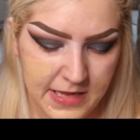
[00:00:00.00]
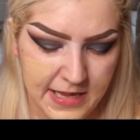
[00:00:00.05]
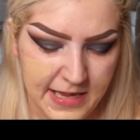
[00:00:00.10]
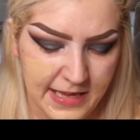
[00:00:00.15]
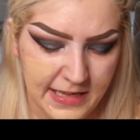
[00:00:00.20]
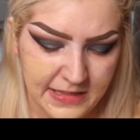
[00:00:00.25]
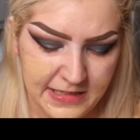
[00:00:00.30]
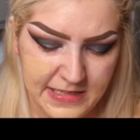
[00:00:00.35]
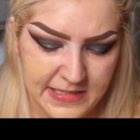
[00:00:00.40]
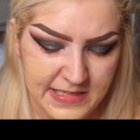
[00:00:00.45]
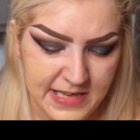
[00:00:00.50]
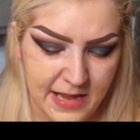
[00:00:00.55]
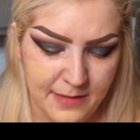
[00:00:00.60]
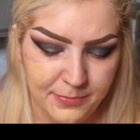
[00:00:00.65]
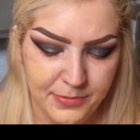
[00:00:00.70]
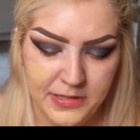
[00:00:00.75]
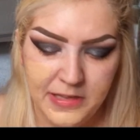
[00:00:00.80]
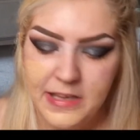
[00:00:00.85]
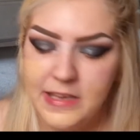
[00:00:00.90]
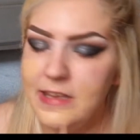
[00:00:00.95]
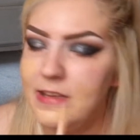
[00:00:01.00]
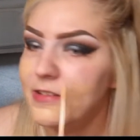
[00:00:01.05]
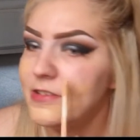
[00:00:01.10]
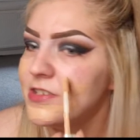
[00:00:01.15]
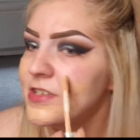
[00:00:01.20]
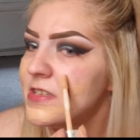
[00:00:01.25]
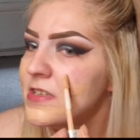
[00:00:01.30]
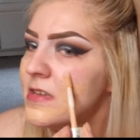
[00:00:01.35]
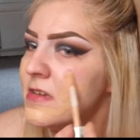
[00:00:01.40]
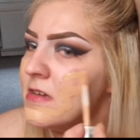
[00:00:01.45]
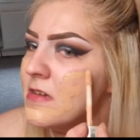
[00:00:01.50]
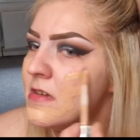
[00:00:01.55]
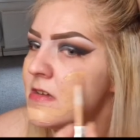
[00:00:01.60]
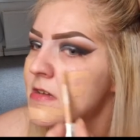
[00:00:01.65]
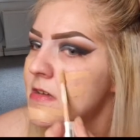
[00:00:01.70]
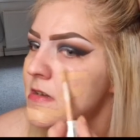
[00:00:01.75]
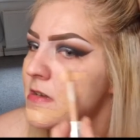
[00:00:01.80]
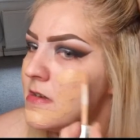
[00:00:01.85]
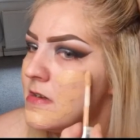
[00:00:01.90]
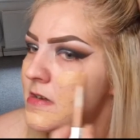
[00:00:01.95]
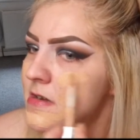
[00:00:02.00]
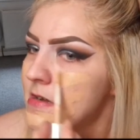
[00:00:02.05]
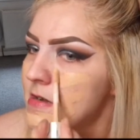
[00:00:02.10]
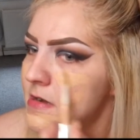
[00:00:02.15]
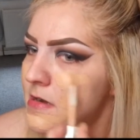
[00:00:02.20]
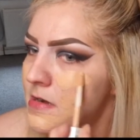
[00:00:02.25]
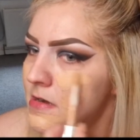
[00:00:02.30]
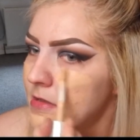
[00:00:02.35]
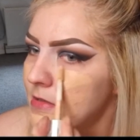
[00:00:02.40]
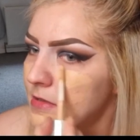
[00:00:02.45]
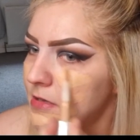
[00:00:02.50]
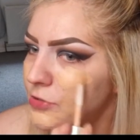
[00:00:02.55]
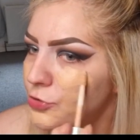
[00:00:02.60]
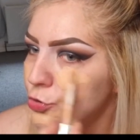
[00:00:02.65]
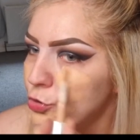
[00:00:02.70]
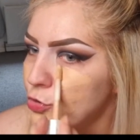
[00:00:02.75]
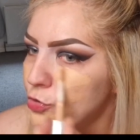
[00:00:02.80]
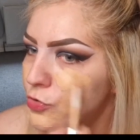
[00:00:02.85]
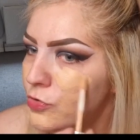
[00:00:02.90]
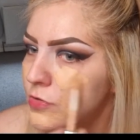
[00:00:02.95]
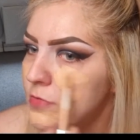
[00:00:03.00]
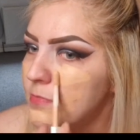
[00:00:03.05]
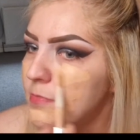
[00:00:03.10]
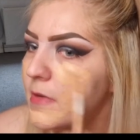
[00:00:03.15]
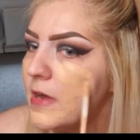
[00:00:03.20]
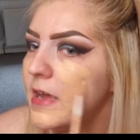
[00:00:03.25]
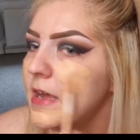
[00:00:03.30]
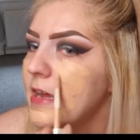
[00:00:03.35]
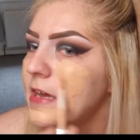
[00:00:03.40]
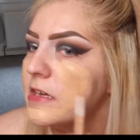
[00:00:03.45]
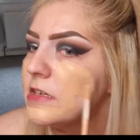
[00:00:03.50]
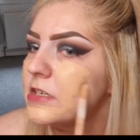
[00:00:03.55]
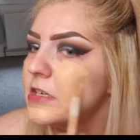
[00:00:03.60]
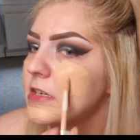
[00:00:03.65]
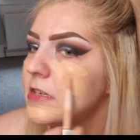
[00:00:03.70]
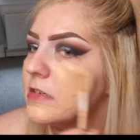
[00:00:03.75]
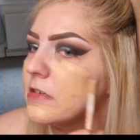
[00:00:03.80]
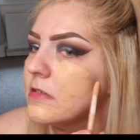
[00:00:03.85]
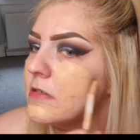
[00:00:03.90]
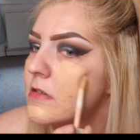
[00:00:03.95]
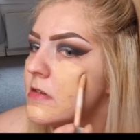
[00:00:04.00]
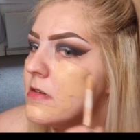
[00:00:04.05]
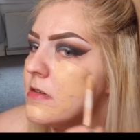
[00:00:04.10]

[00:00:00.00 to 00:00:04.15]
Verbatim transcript: hate these applicators. They do my head in.